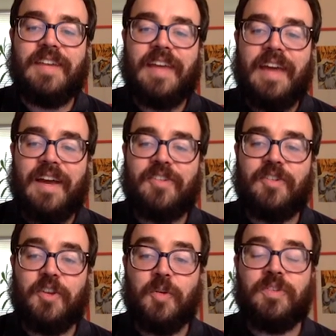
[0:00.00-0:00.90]
Take
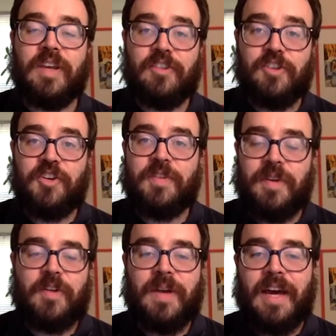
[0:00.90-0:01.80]
x using its
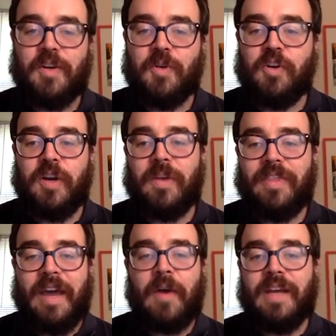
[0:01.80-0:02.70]
current value category
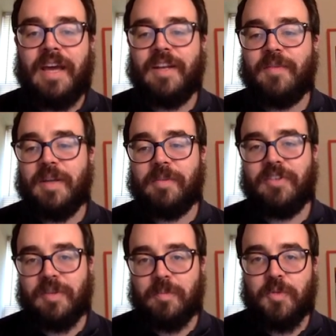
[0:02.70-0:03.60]
without any of the
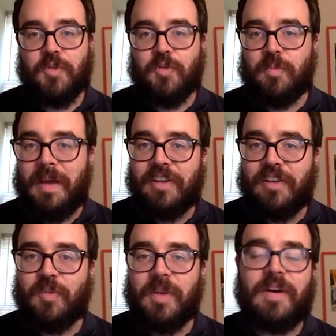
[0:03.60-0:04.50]
implicit move
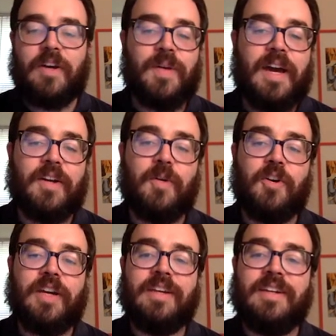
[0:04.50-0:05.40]
messings with value
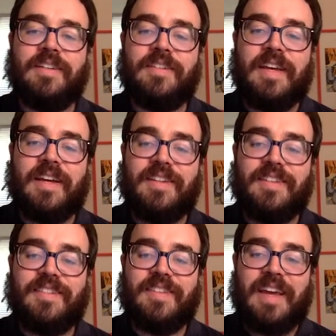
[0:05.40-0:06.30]
category. Take
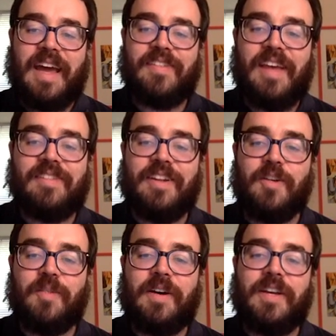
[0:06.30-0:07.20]
it, take x as
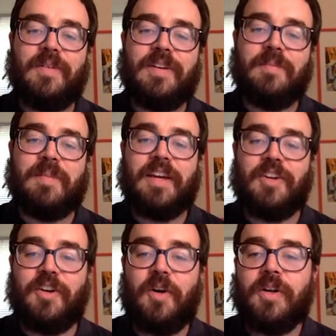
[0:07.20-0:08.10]
an L value and
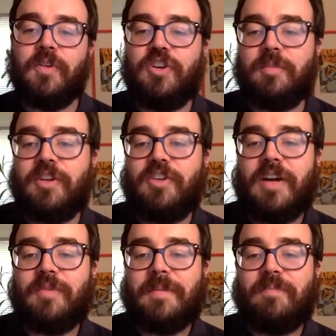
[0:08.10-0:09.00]
make an auto
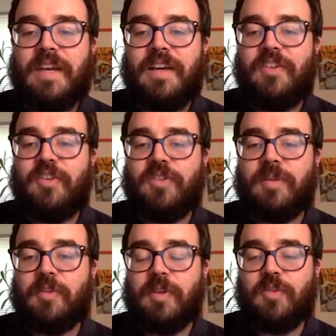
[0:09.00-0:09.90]
shareputter out of it. So
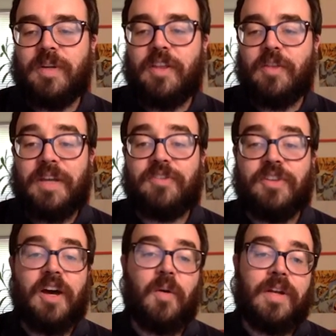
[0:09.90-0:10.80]
C++23
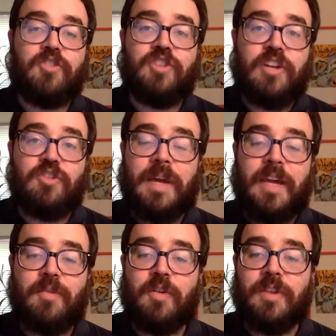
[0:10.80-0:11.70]
is not going to change
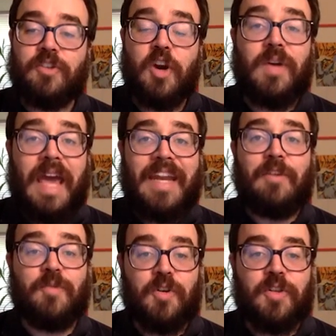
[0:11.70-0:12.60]
the behavior of this code
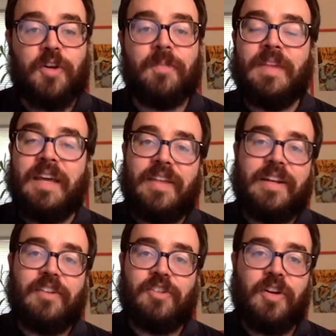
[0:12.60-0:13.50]
any further
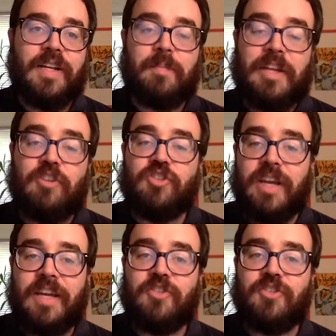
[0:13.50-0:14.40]
than it has already been
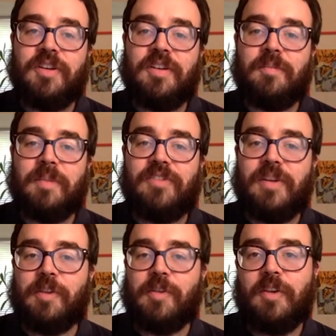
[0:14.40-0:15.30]
changed by
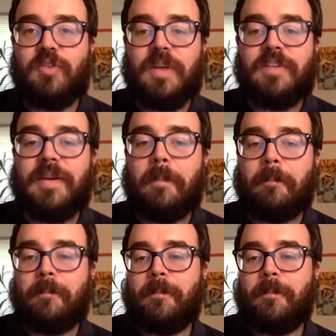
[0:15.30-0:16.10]
C++20.